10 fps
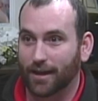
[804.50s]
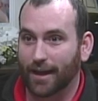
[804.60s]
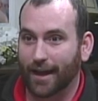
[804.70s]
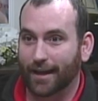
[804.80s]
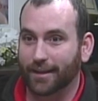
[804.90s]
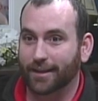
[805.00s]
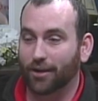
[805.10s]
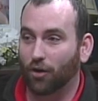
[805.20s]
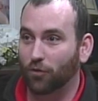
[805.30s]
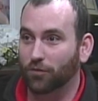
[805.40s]
And
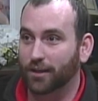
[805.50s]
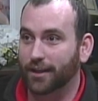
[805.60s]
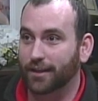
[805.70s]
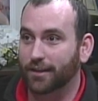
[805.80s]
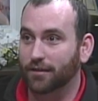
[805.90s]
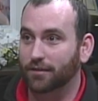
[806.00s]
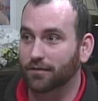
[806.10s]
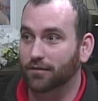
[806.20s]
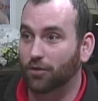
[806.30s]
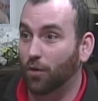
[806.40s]
the only
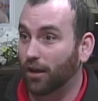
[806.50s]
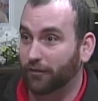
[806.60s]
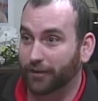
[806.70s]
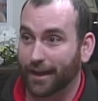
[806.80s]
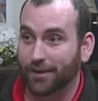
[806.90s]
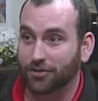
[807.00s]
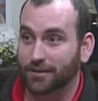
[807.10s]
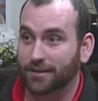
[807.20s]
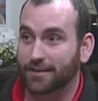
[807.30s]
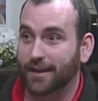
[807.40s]

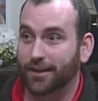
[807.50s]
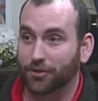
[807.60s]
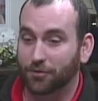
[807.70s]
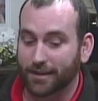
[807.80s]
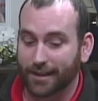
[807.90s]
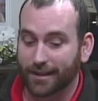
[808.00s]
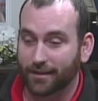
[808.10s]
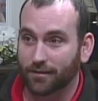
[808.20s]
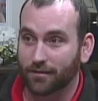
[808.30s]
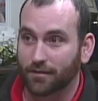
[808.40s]
qualifications that you
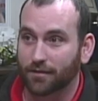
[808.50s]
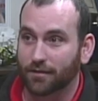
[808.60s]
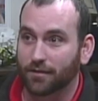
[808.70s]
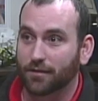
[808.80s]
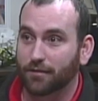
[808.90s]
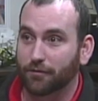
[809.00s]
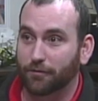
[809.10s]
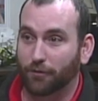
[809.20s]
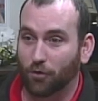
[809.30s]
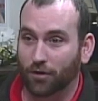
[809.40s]
need
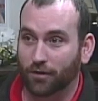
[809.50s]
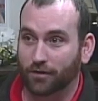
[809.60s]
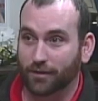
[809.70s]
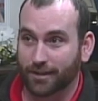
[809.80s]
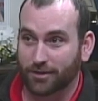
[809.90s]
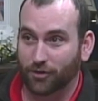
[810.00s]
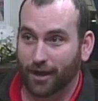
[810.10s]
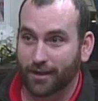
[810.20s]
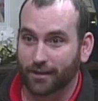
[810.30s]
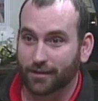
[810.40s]
for this
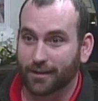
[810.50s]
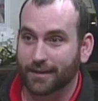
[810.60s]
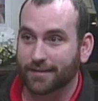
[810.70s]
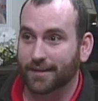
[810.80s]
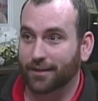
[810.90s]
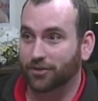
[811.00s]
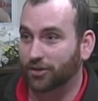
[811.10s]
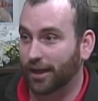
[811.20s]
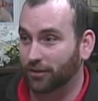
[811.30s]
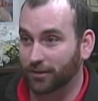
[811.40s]
credit is that the
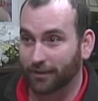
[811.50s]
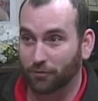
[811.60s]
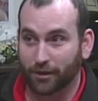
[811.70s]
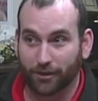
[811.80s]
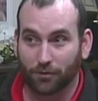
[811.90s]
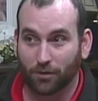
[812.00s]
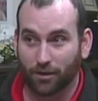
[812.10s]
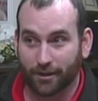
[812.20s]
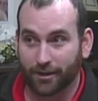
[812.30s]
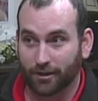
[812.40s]
child lived with you
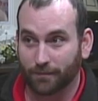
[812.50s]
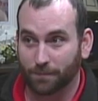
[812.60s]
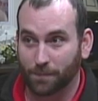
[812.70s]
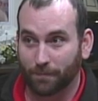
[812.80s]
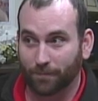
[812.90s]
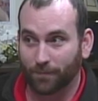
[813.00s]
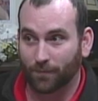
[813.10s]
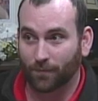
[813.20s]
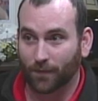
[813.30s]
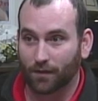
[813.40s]
all year,
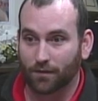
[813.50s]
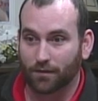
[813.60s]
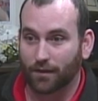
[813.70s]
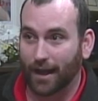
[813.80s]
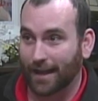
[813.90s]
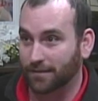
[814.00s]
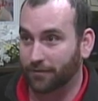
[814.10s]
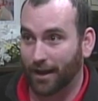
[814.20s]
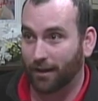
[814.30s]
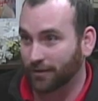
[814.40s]
has a
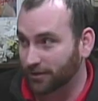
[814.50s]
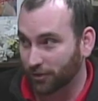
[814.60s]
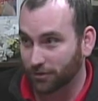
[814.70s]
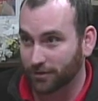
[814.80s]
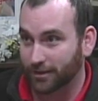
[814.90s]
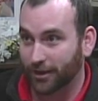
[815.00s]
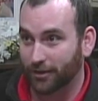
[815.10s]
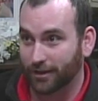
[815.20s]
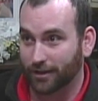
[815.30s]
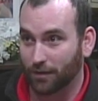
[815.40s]
valid Social
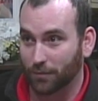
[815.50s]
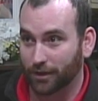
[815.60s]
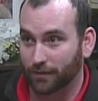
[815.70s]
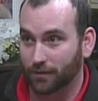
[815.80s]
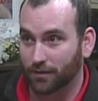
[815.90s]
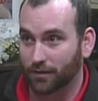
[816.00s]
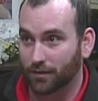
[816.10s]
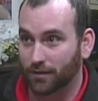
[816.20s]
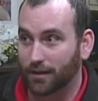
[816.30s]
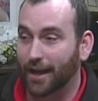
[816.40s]
Security number,
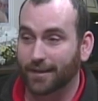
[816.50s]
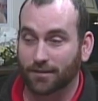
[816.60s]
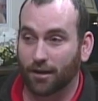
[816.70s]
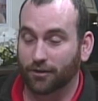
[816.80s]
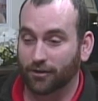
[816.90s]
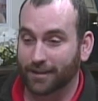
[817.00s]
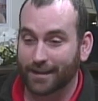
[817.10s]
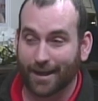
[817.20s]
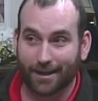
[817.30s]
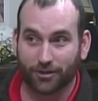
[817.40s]
and is under
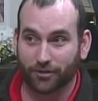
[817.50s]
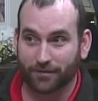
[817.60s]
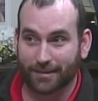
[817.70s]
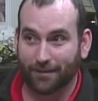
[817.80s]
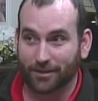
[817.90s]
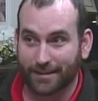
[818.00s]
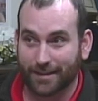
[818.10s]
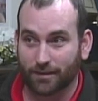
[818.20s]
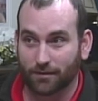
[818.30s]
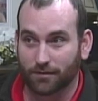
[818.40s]
the age of 17.